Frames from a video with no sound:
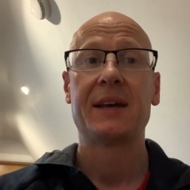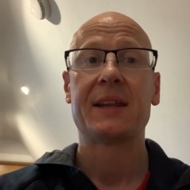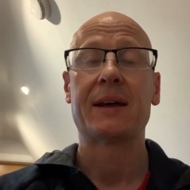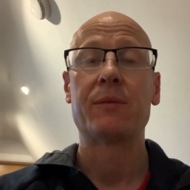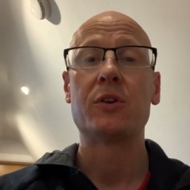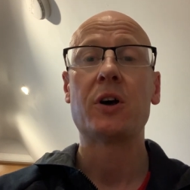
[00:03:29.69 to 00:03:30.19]

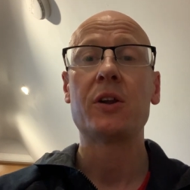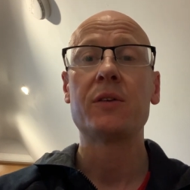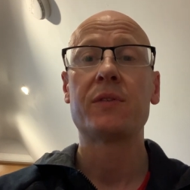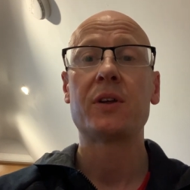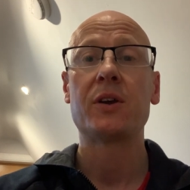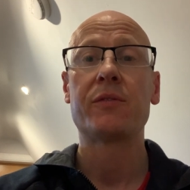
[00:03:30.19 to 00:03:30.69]
Now none
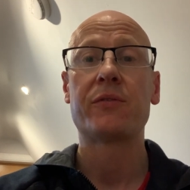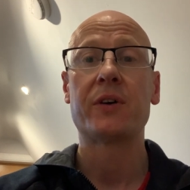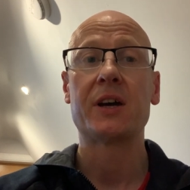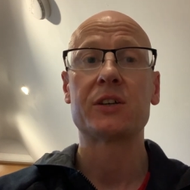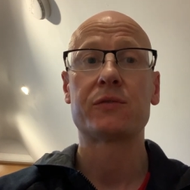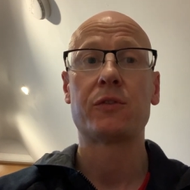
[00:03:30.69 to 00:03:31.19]
of the
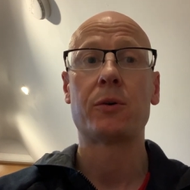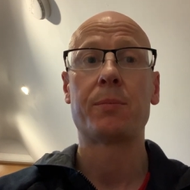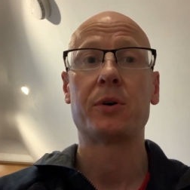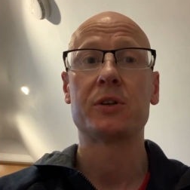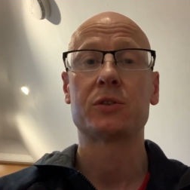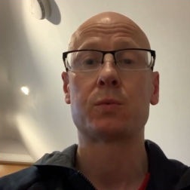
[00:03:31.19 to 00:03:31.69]
first 4
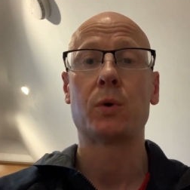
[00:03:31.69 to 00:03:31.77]
points